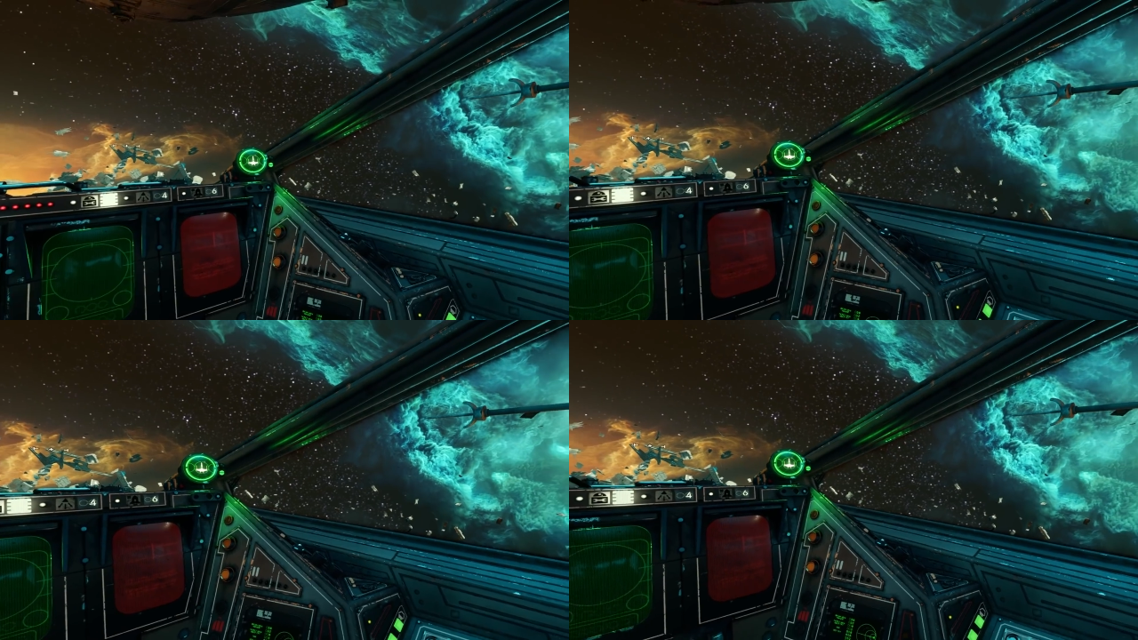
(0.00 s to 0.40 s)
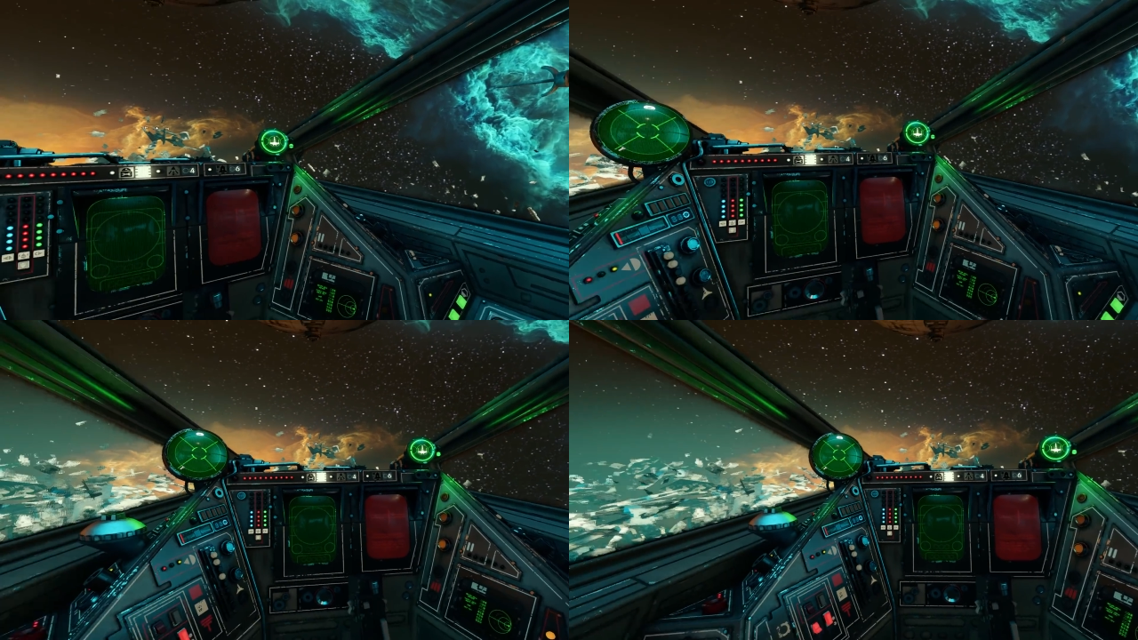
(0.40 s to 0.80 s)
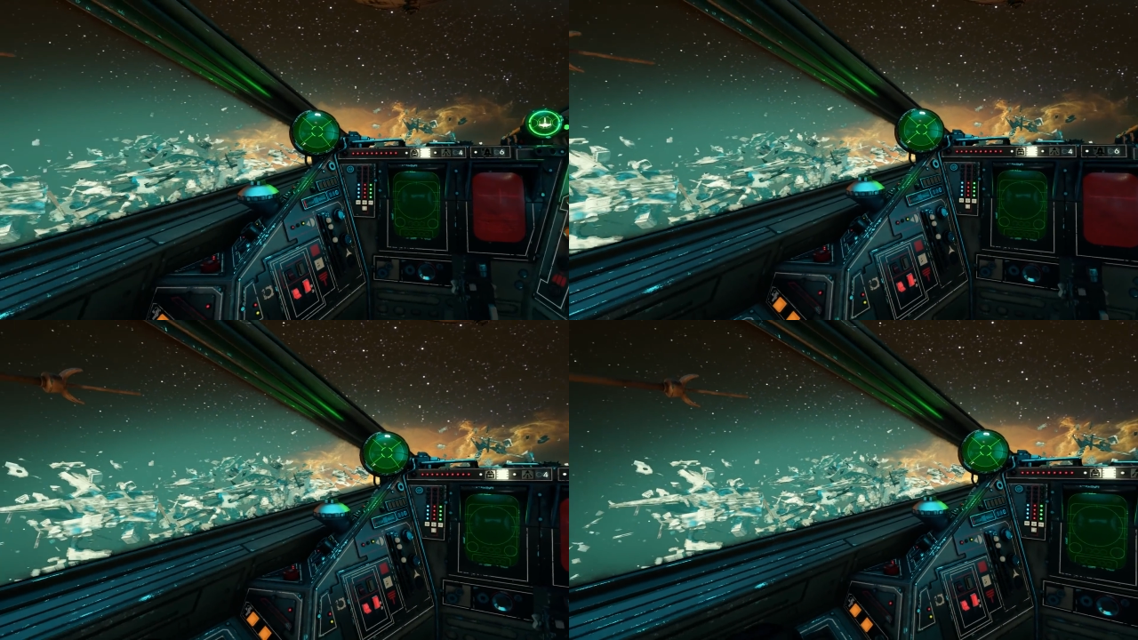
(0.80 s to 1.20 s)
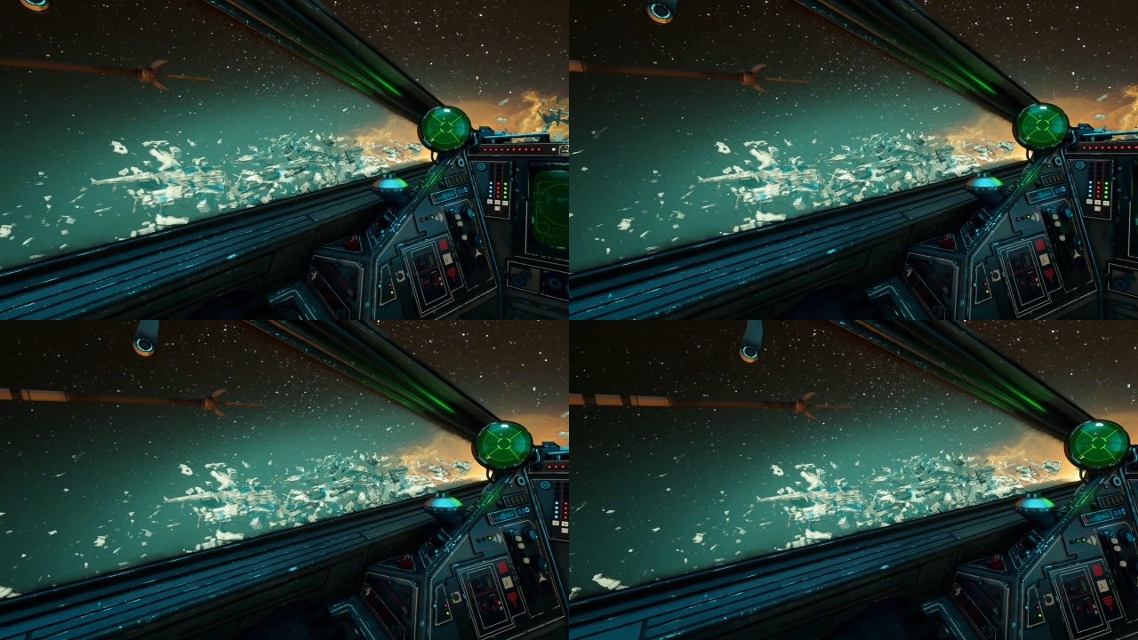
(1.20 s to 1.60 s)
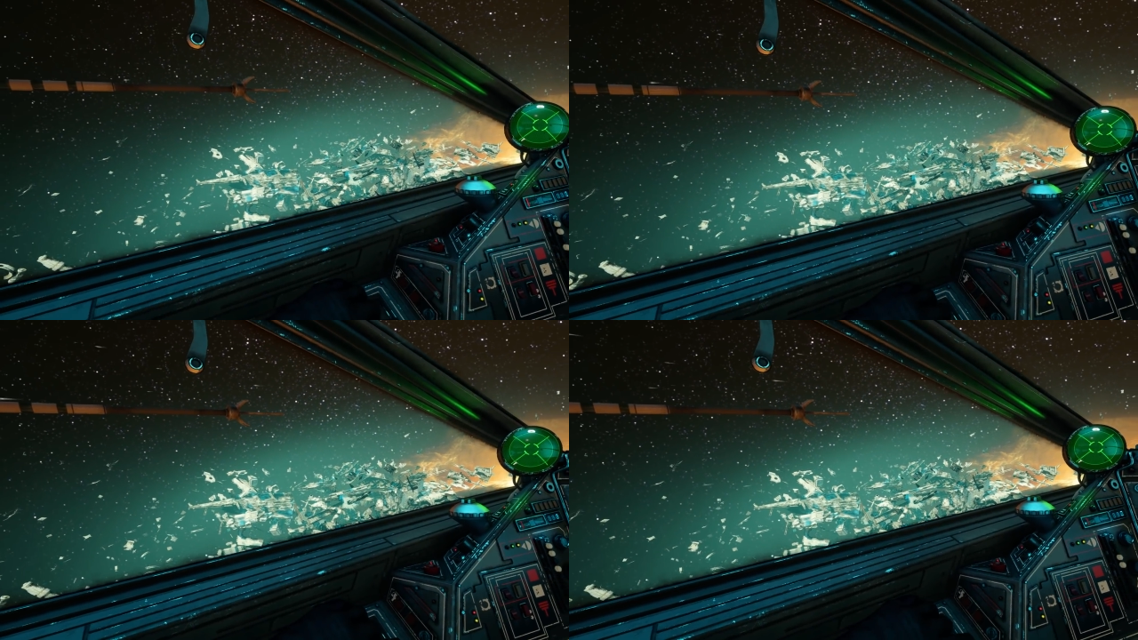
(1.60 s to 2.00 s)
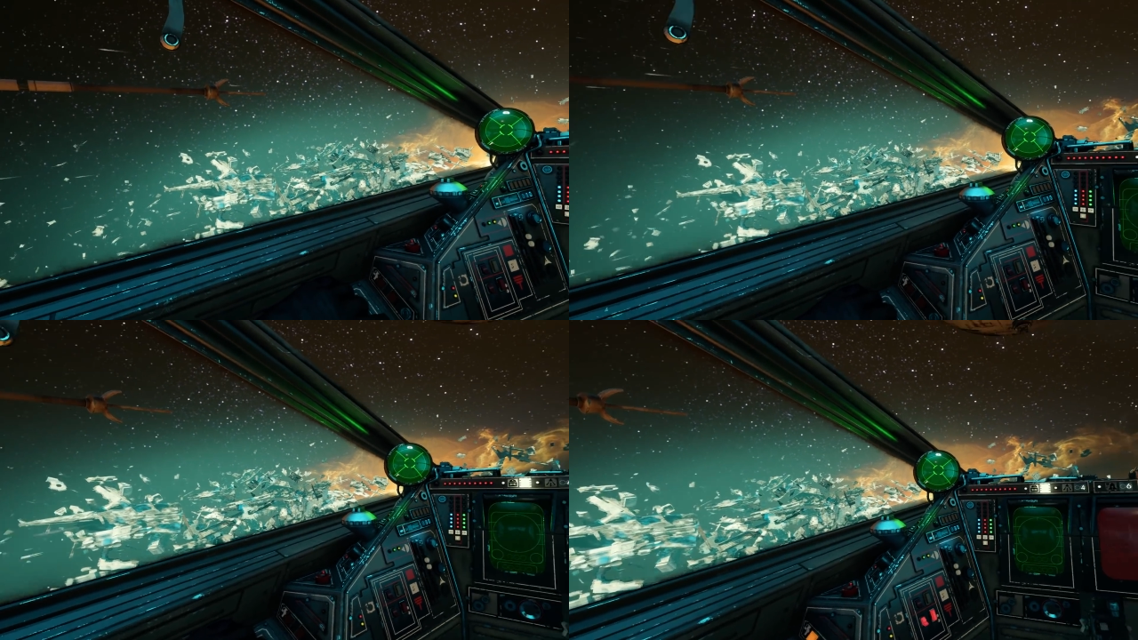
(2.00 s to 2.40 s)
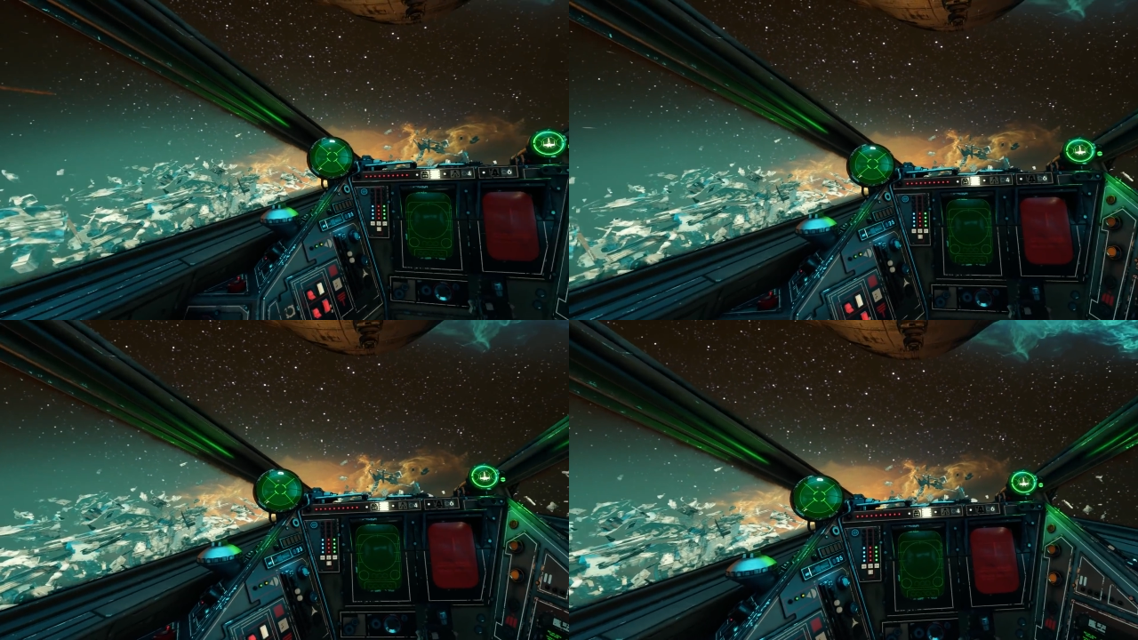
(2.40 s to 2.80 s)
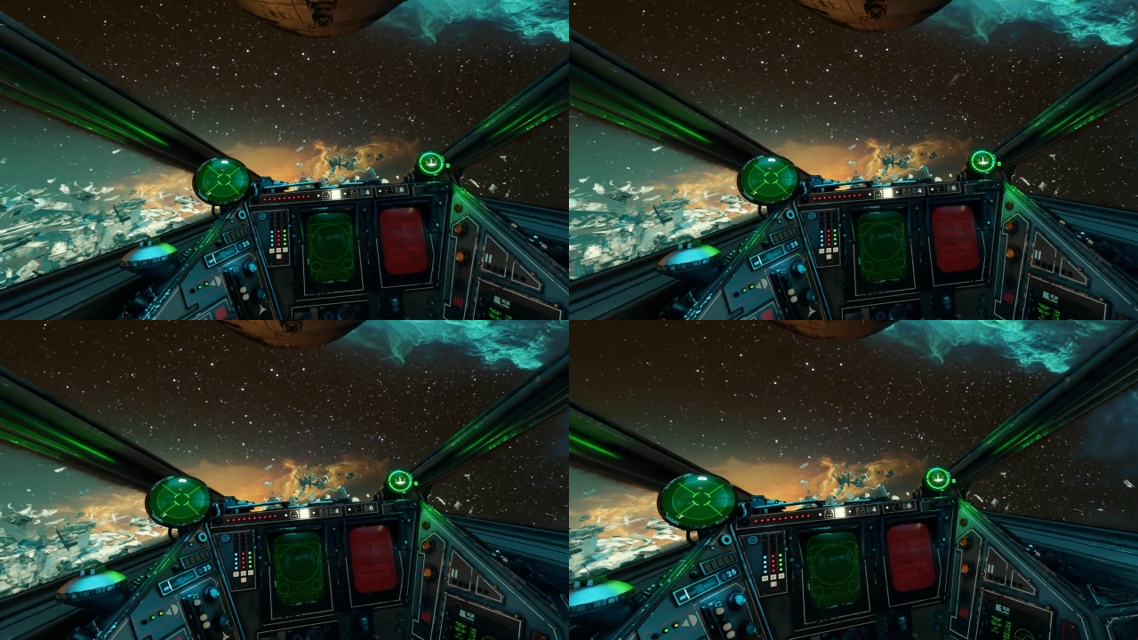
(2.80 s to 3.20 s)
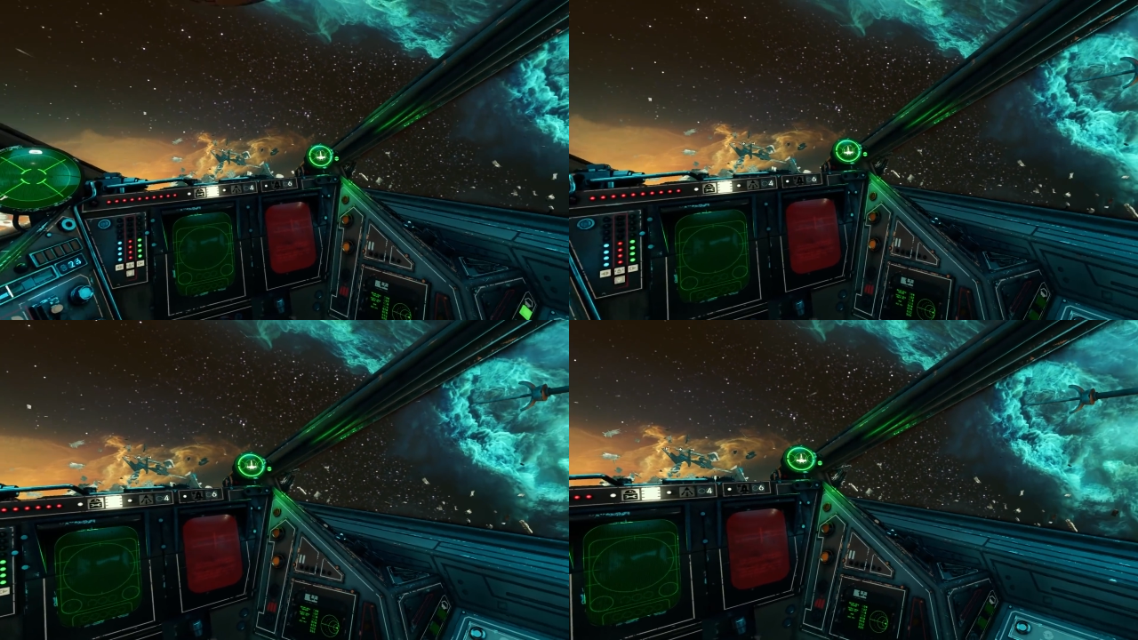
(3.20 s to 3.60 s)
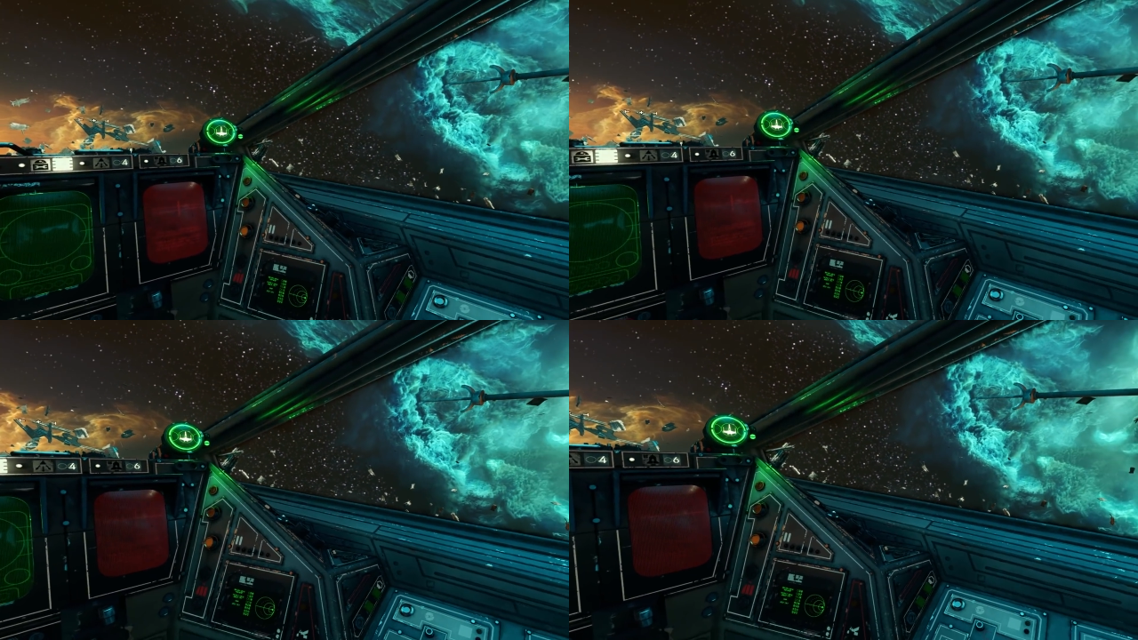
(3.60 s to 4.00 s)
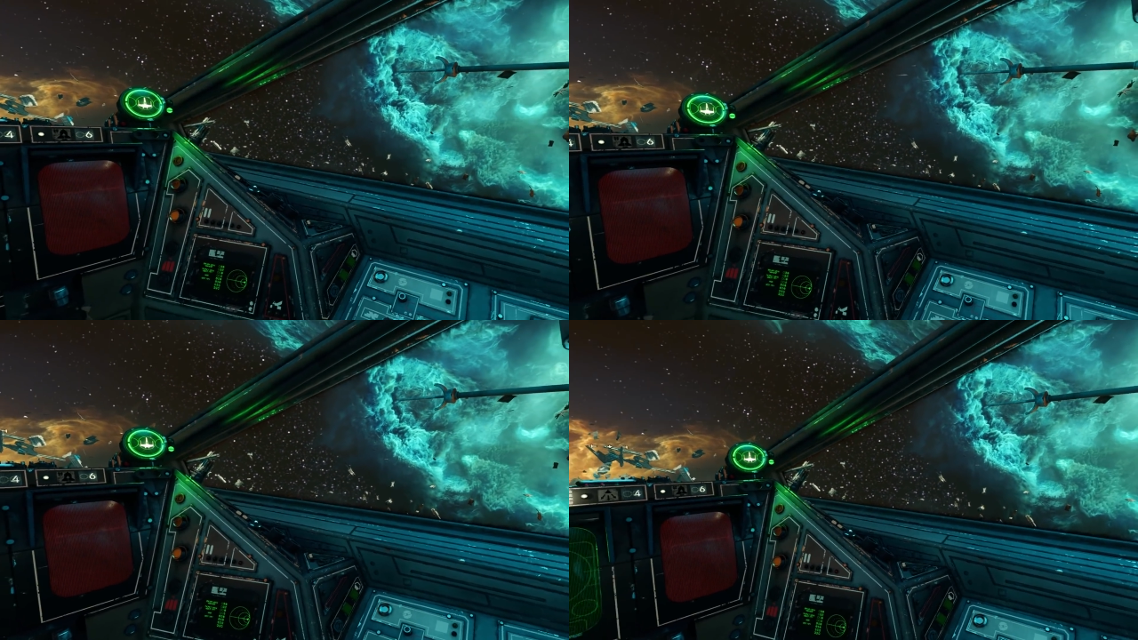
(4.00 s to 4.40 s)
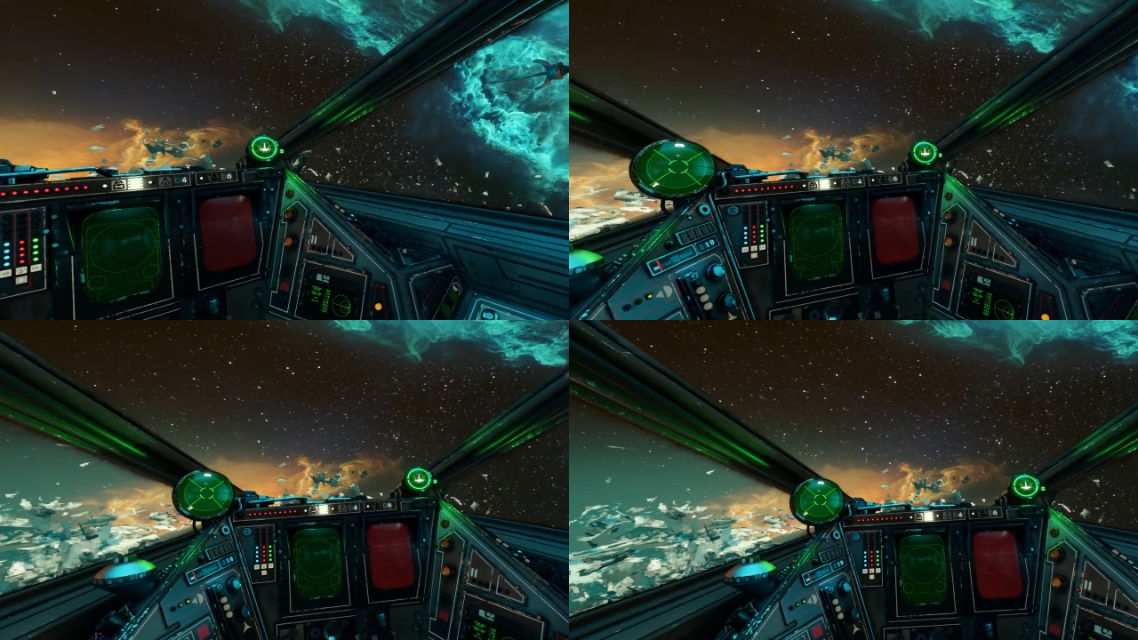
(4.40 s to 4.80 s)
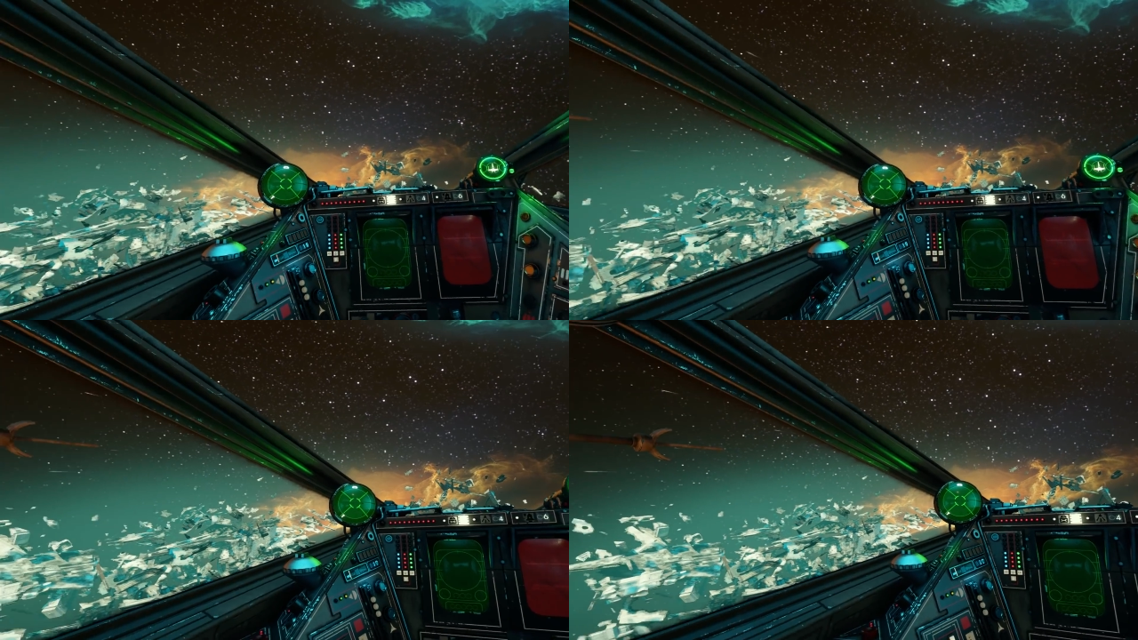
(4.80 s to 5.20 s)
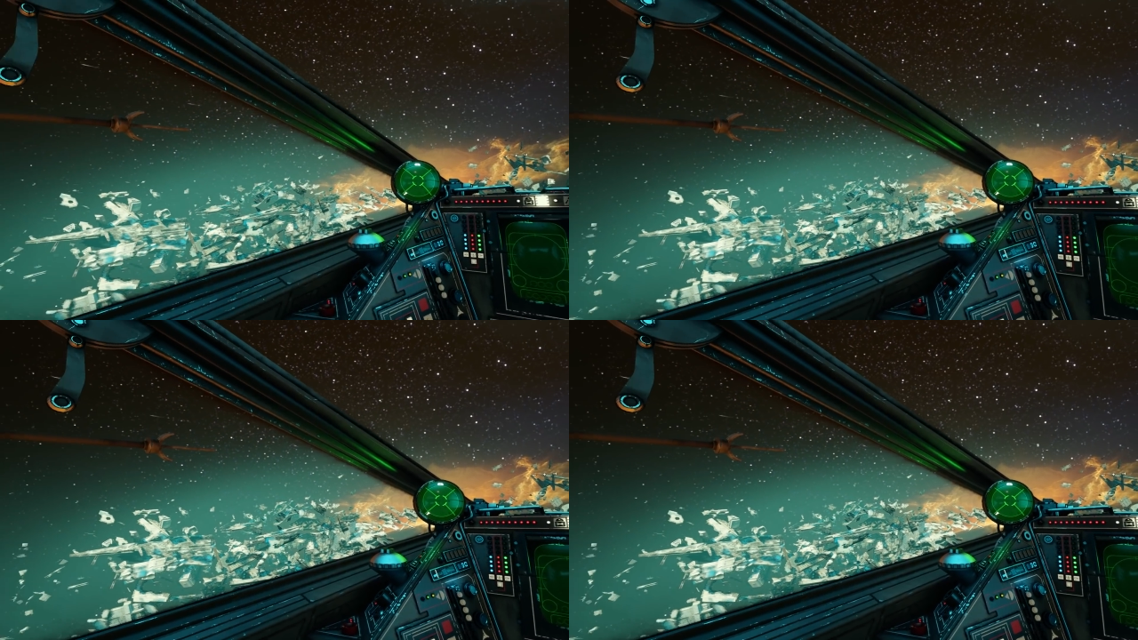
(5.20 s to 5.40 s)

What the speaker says: (no speaker visible)